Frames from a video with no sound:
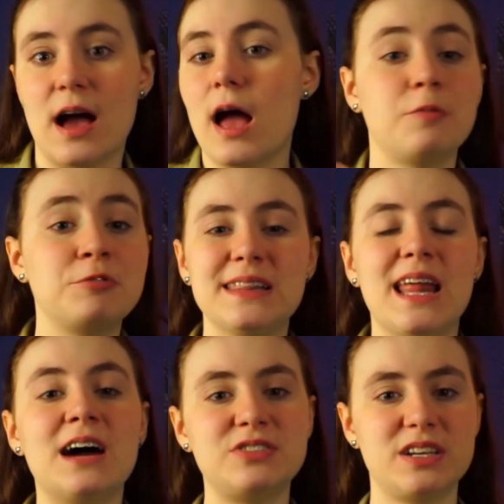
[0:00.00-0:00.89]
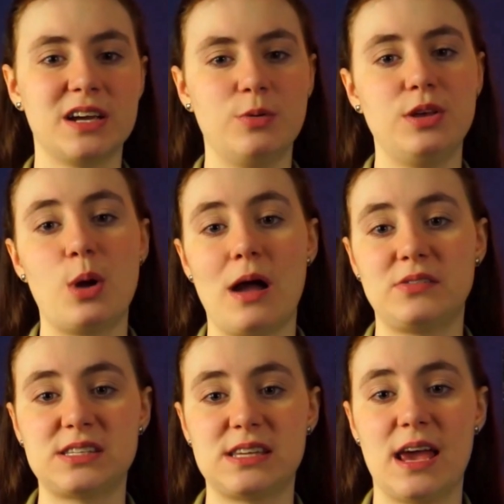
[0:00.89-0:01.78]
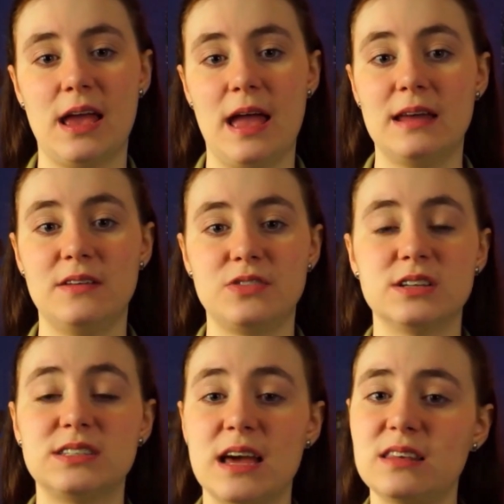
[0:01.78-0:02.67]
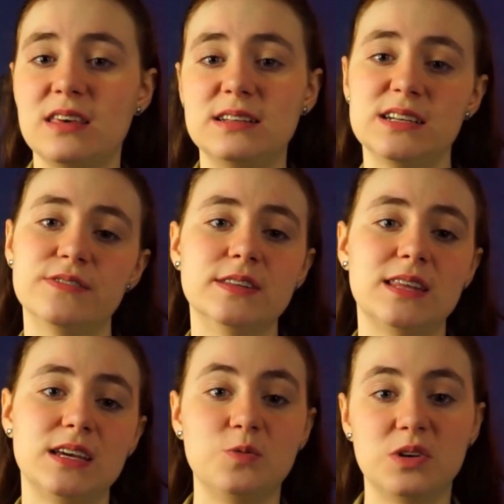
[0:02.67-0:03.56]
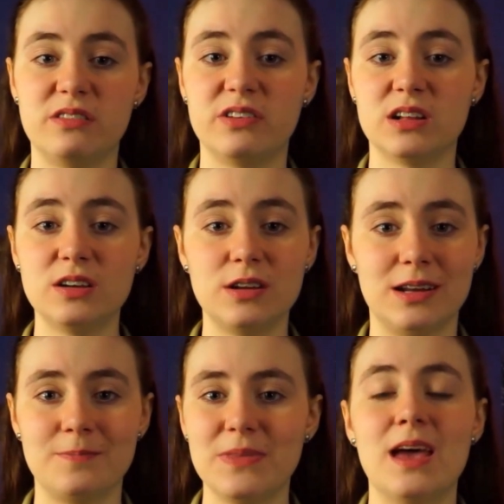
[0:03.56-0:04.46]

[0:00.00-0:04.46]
I would love to hear what you have to say and if there's anything different that you would have included.